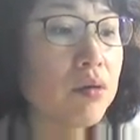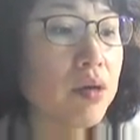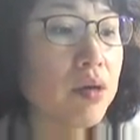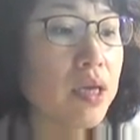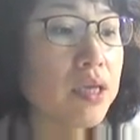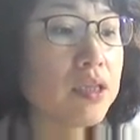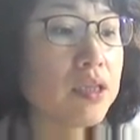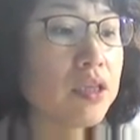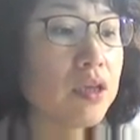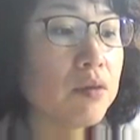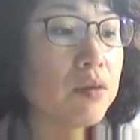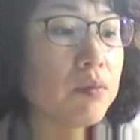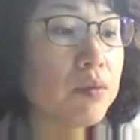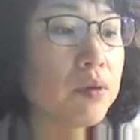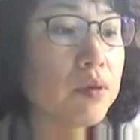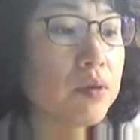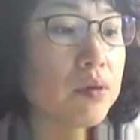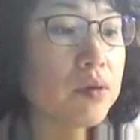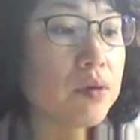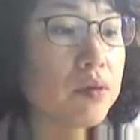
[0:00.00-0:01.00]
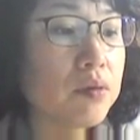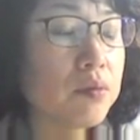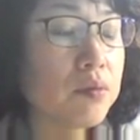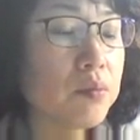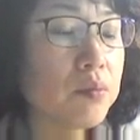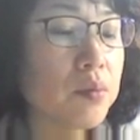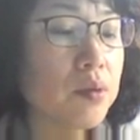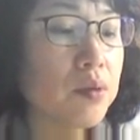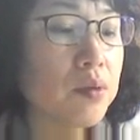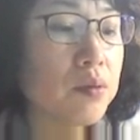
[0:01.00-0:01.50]
active
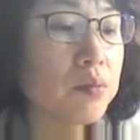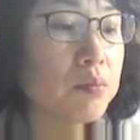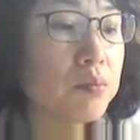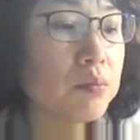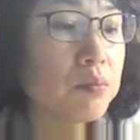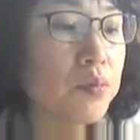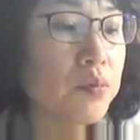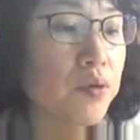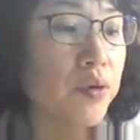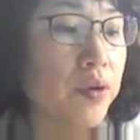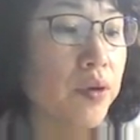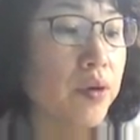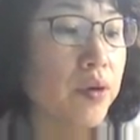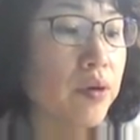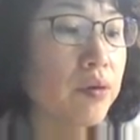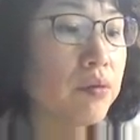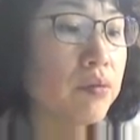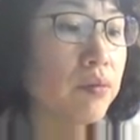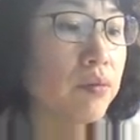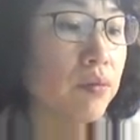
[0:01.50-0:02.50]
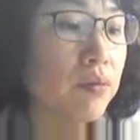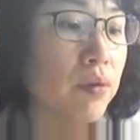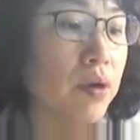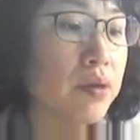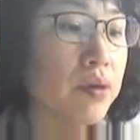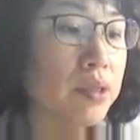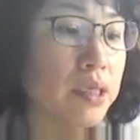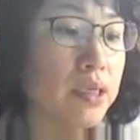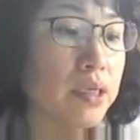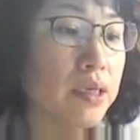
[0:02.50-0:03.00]
prior
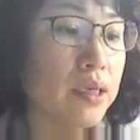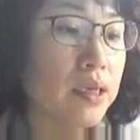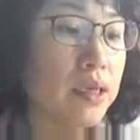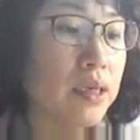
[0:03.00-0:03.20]
learning,